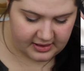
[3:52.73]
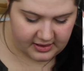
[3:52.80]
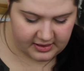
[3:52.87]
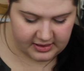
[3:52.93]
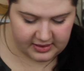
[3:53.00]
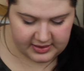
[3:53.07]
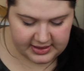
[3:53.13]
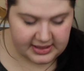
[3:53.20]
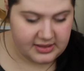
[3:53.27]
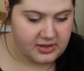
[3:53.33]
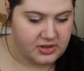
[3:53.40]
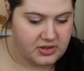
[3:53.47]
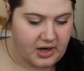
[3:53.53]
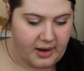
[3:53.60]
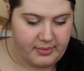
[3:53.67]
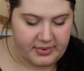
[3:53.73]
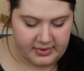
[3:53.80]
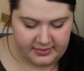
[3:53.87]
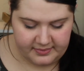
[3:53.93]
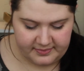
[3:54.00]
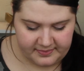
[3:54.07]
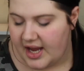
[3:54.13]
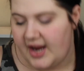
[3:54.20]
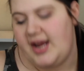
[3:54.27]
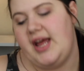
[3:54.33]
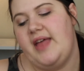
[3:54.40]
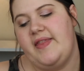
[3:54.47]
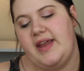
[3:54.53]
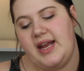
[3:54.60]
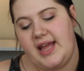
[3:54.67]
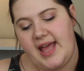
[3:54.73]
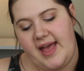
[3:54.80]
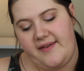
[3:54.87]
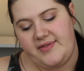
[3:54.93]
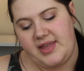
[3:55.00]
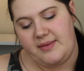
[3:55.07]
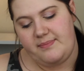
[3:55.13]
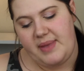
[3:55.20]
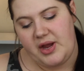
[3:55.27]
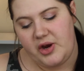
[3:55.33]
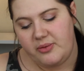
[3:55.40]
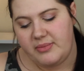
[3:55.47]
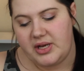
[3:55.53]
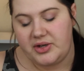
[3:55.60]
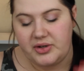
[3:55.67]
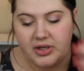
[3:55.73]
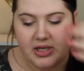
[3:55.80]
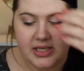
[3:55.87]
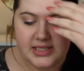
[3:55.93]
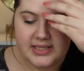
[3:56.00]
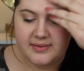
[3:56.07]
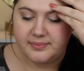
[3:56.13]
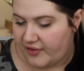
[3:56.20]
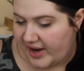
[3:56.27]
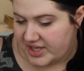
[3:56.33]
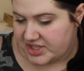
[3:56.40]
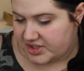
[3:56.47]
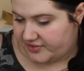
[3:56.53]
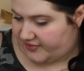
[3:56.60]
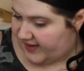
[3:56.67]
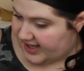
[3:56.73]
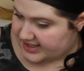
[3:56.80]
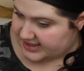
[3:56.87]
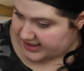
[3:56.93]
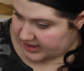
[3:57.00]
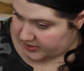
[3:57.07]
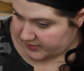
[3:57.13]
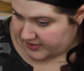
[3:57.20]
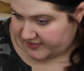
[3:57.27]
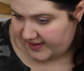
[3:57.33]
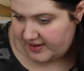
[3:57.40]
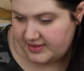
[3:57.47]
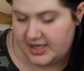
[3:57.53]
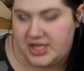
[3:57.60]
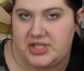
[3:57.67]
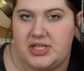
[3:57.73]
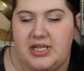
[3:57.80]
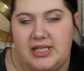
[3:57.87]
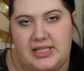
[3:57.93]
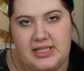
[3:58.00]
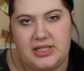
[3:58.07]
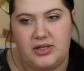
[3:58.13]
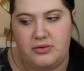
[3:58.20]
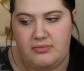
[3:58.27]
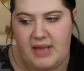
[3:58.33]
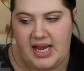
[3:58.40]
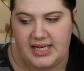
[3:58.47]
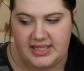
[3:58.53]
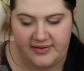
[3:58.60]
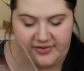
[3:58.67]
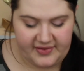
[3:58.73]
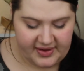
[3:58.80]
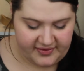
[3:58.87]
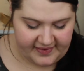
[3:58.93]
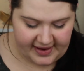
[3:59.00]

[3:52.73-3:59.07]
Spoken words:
Oh, there's a little drop. Alright, and then I have the Bare Minerals Fresh Face Liquid Foundation. This is their Made to Fit